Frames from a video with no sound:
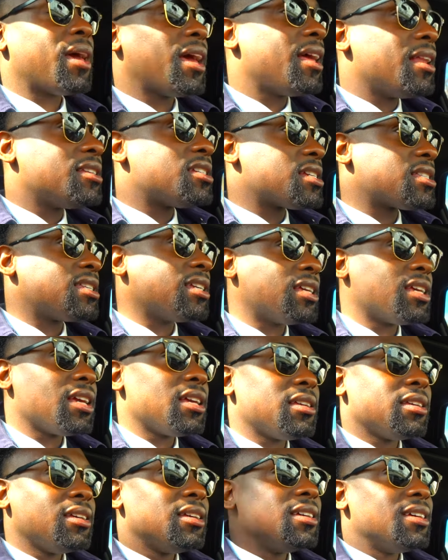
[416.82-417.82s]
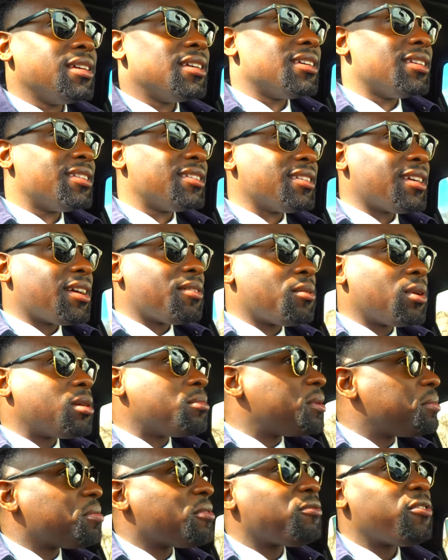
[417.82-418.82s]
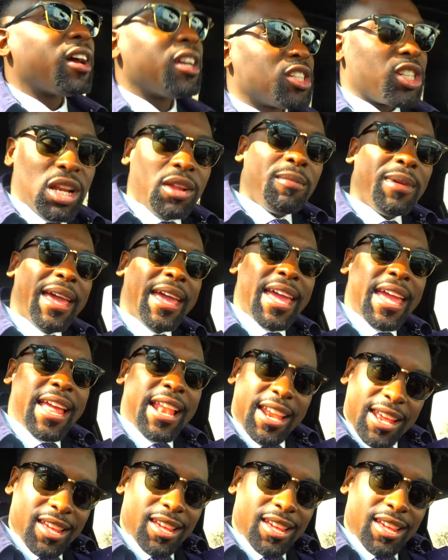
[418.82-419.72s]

pen just in case. I got a pen. I got a pen. want to be professional, man.